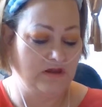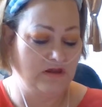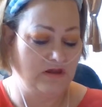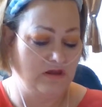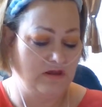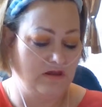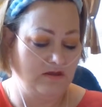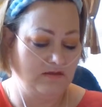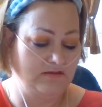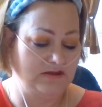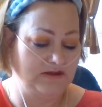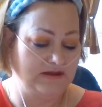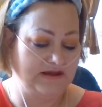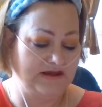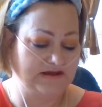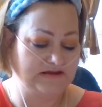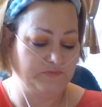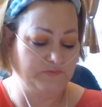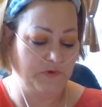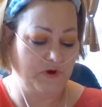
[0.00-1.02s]
The next
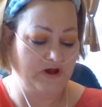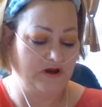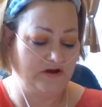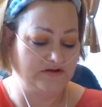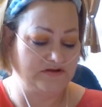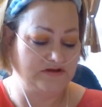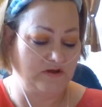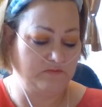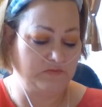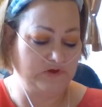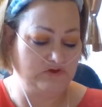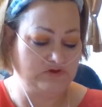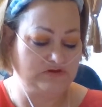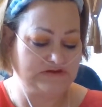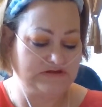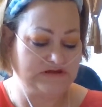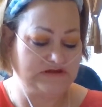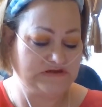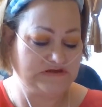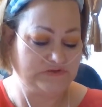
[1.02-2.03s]
product I'm using
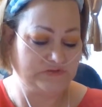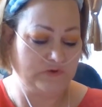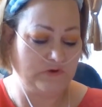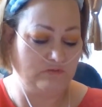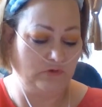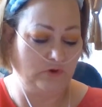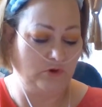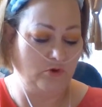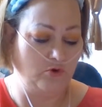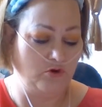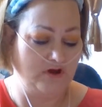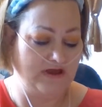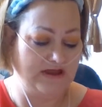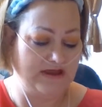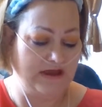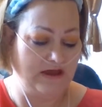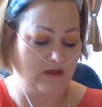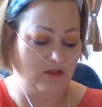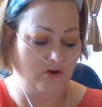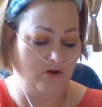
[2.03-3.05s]
is from Laura
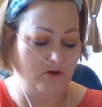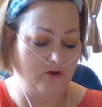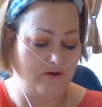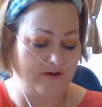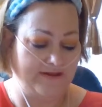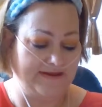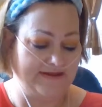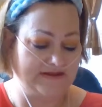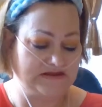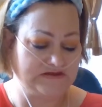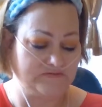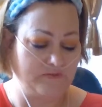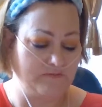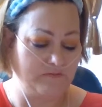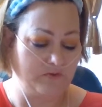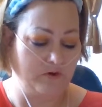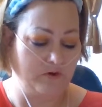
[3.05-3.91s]
Geller, and it's from her